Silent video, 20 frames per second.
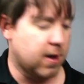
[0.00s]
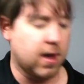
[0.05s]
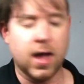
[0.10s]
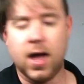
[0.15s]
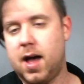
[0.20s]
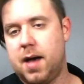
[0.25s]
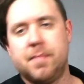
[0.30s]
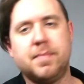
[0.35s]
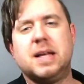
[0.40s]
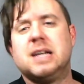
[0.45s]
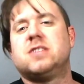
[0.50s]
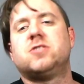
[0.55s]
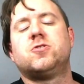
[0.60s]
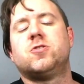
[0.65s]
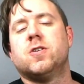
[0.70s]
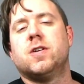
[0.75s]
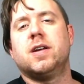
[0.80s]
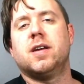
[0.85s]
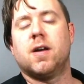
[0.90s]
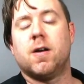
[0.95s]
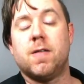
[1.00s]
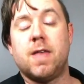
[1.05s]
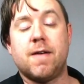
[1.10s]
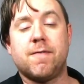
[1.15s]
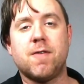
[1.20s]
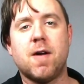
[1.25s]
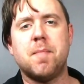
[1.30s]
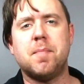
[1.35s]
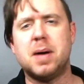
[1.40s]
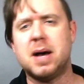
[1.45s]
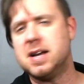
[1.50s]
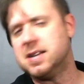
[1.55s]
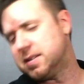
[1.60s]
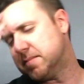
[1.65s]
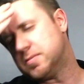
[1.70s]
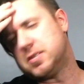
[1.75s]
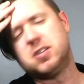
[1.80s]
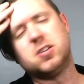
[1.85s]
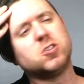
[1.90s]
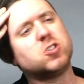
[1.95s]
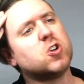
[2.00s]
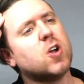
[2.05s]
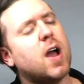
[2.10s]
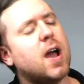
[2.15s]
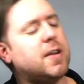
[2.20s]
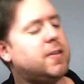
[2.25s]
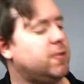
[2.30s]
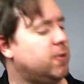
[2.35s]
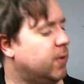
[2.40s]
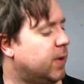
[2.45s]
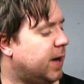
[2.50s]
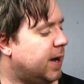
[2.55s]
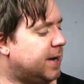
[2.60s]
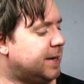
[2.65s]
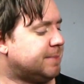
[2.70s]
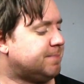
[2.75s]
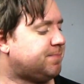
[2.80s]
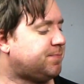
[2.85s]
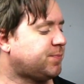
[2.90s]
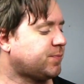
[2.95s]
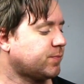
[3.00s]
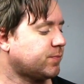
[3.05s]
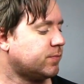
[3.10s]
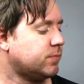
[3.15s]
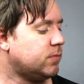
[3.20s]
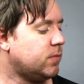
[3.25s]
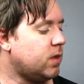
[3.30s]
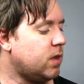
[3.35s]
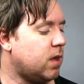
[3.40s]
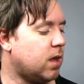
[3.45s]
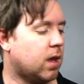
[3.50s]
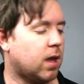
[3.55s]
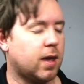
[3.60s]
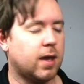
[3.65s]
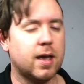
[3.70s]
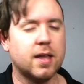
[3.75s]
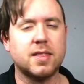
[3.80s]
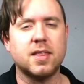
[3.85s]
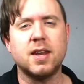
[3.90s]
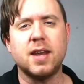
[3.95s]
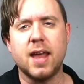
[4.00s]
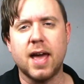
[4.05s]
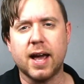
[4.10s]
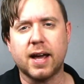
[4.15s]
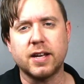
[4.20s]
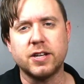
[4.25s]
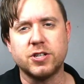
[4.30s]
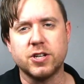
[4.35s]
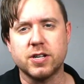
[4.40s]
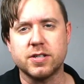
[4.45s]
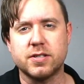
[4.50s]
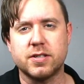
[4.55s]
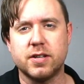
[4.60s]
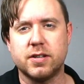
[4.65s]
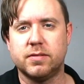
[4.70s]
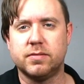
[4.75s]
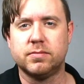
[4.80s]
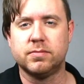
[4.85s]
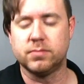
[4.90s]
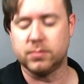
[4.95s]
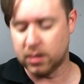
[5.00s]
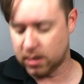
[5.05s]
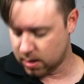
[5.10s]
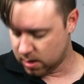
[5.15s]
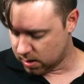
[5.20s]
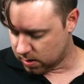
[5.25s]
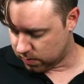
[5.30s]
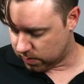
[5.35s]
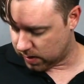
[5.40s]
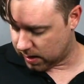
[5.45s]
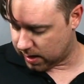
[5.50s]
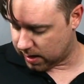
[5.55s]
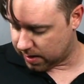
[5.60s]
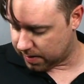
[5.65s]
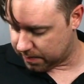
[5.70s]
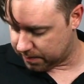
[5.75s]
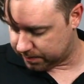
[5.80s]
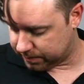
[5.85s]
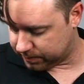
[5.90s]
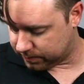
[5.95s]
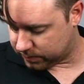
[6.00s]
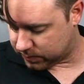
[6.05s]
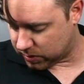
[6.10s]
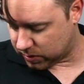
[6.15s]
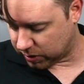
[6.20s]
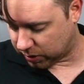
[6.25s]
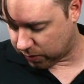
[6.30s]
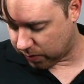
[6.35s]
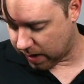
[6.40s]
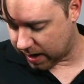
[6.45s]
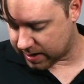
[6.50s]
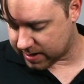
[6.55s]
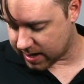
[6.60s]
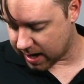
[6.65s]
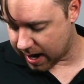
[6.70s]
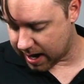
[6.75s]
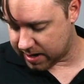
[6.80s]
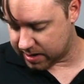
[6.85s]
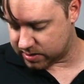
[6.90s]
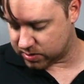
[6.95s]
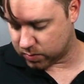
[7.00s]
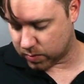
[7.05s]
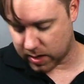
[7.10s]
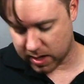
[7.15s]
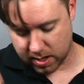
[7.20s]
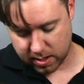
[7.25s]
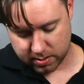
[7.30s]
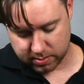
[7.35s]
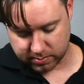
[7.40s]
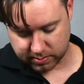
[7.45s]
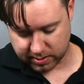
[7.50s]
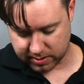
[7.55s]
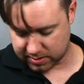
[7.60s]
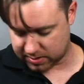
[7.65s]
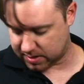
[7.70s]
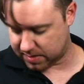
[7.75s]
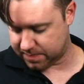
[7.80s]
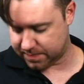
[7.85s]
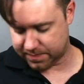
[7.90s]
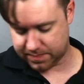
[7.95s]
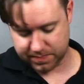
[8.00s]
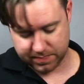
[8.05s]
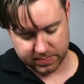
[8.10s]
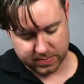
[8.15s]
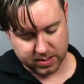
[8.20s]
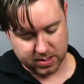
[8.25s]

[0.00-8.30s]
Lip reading: That string or that fret buzz, I'm still trying to get the neck adjusted to the correct height as well, because I'm